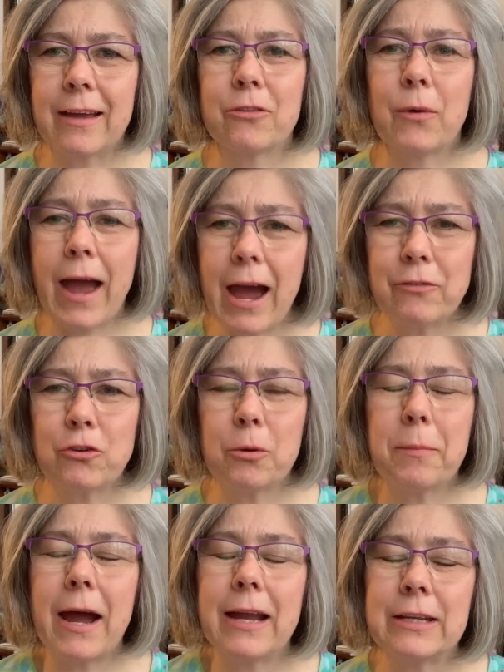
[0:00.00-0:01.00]
so I have to
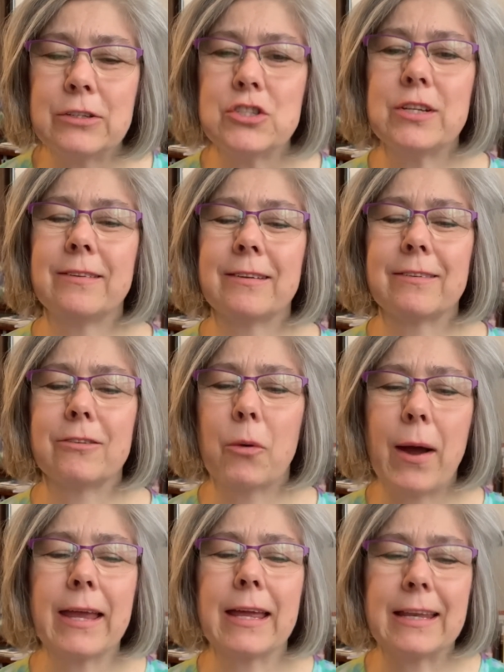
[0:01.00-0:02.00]
abide in Jesus so
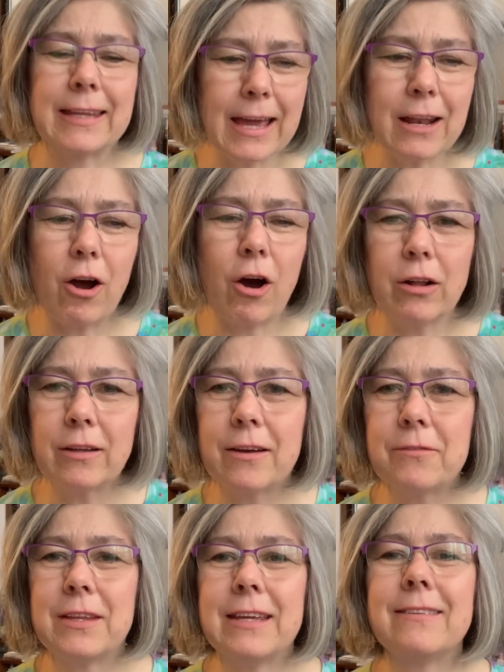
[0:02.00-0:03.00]
I can get all
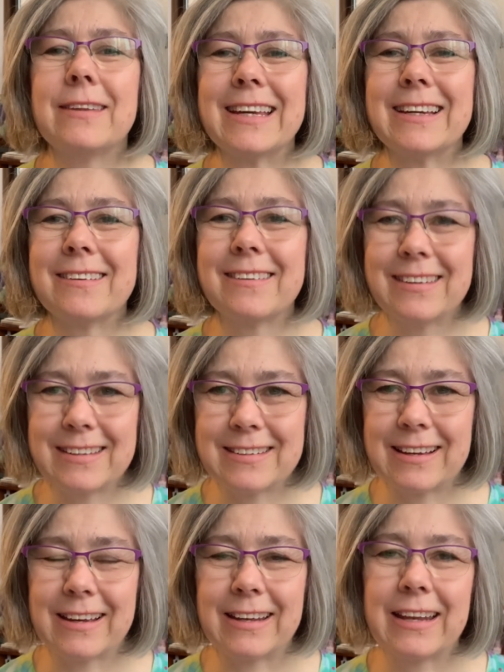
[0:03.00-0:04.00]
of these things
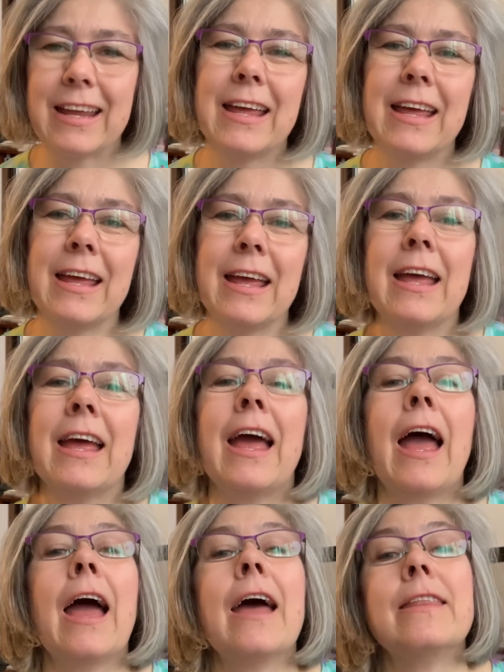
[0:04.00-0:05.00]
done.
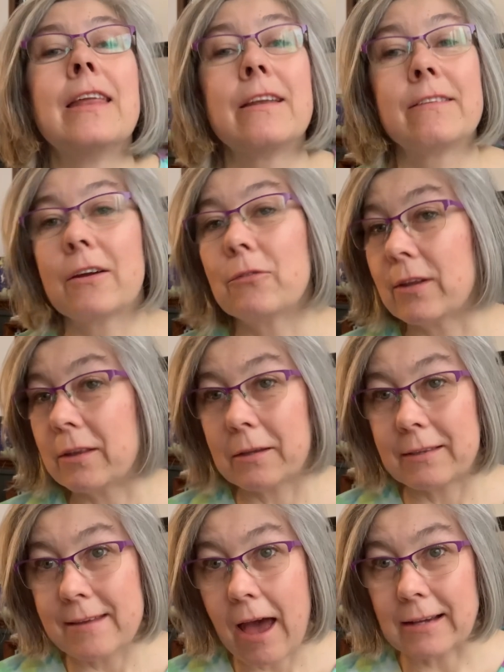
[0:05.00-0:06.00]
And then as I read the
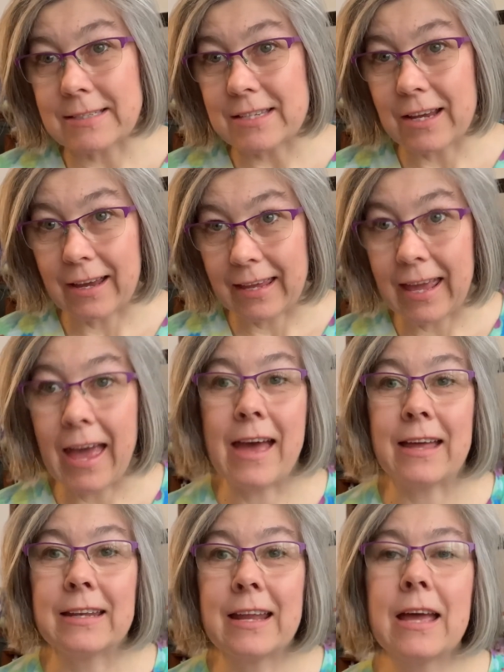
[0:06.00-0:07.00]
text
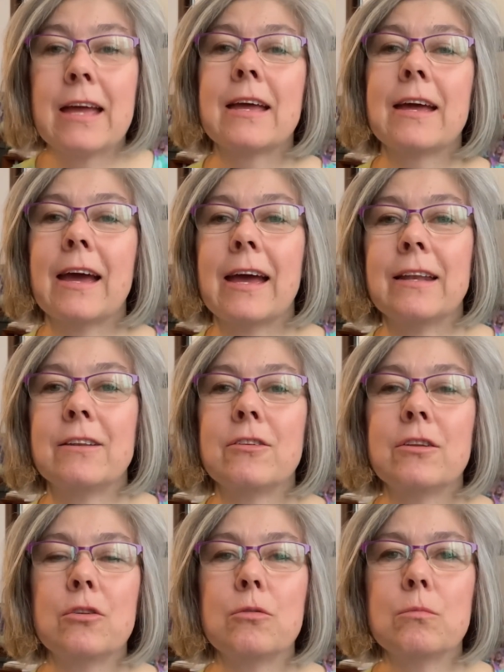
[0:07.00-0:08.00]
again and
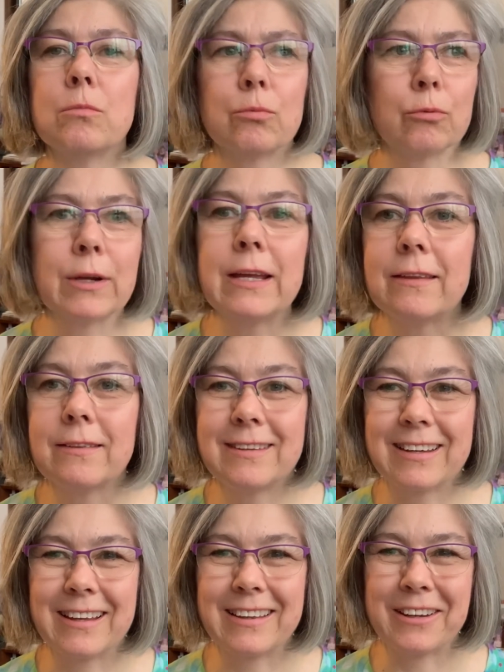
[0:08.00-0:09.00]
breathed
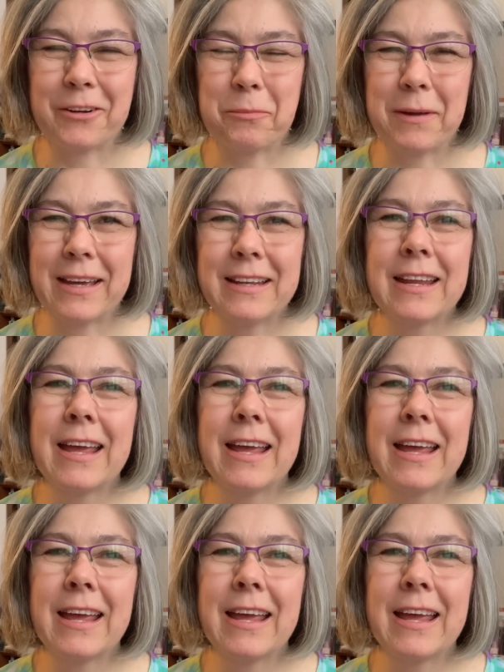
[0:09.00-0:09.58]
a little bit,